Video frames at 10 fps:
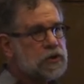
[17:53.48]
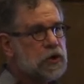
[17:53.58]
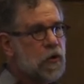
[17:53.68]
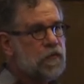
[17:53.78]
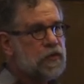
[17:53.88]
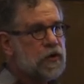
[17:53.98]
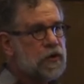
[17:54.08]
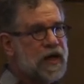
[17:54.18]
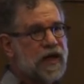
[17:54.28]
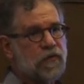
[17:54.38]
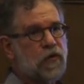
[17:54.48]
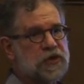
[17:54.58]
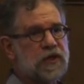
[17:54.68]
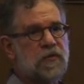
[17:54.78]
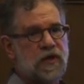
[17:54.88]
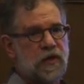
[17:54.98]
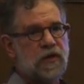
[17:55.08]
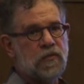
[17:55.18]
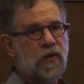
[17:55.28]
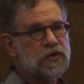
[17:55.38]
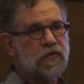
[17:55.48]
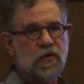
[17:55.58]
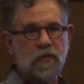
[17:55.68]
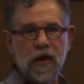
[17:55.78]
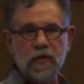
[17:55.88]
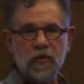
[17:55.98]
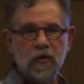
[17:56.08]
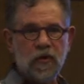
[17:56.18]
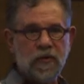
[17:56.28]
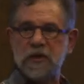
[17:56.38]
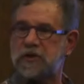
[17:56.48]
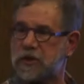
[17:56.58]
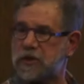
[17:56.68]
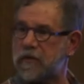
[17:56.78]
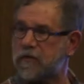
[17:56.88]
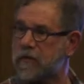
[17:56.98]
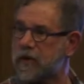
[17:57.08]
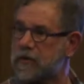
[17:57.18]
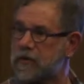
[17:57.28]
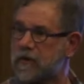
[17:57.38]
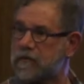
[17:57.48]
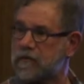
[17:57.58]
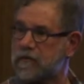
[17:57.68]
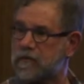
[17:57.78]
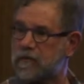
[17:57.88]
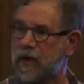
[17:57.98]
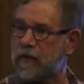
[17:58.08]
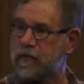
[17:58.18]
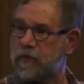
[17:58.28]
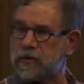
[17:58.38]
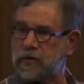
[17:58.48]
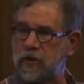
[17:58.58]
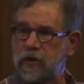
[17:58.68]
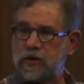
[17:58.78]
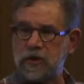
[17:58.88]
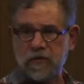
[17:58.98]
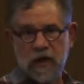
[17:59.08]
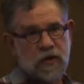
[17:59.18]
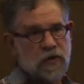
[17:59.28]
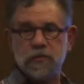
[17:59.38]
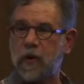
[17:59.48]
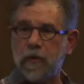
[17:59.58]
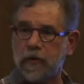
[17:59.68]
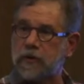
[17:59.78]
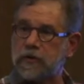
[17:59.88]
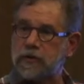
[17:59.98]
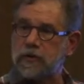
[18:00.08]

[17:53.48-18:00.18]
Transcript: So you can't, of course, eliminate it. Most of you are probably programming in C# for Microsoft platforms. So you've got to use properties.